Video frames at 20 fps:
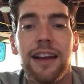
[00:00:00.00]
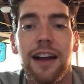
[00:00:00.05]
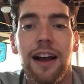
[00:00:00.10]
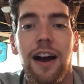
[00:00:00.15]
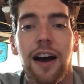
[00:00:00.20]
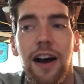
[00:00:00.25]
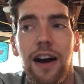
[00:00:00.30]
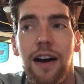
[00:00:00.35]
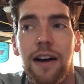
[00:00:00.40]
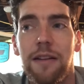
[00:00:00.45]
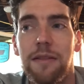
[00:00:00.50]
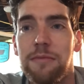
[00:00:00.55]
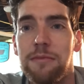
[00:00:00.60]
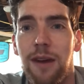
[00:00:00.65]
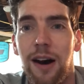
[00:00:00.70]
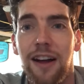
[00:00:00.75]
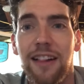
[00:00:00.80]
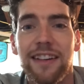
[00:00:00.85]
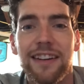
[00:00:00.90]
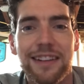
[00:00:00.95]

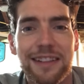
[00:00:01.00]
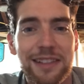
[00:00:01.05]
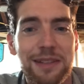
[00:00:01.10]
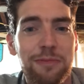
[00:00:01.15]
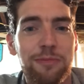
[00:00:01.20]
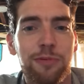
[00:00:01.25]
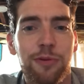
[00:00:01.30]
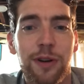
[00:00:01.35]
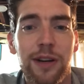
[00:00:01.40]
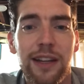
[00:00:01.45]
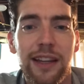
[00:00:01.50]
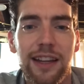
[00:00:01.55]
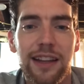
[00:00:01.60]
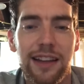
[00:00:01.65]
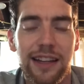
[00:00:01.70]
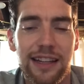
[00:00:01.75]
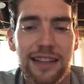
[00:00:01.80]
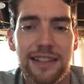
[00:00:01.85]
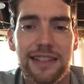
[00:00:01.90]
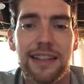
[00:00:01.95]
Mullen is pretty
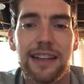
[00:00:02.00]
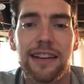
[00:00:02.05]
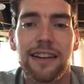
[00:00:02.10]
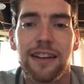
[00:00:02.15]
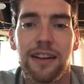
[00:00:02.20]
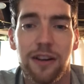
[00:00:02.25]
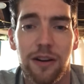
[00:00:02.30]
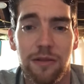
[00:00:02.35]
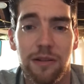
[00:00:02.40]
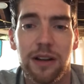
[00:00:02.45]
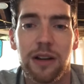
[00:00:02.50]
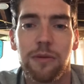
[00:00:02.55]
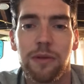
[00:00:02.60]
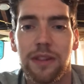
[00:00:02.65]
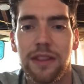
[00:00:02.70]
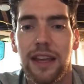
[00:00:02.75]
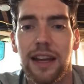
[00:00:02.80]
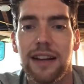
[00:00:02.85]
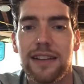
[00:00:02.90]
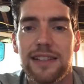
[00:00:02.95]
easy going
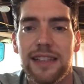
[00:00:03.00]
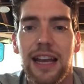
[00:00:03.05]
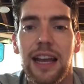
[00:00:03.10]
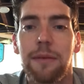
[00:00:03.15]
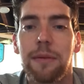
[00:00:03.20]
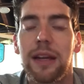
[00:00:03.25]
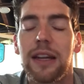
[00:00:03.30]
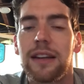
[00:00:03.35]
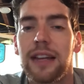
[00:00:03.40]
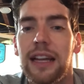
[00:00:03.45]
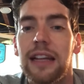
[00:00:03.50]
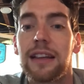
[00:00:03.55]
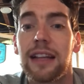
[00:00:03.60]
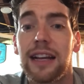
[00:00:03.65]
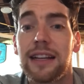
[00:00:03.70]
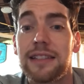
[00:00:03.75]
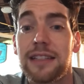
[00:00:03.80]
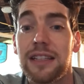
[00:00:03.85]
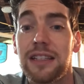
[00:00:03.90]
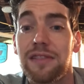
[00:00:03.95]
with that assignment, and
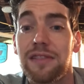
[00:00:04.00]
Lexi's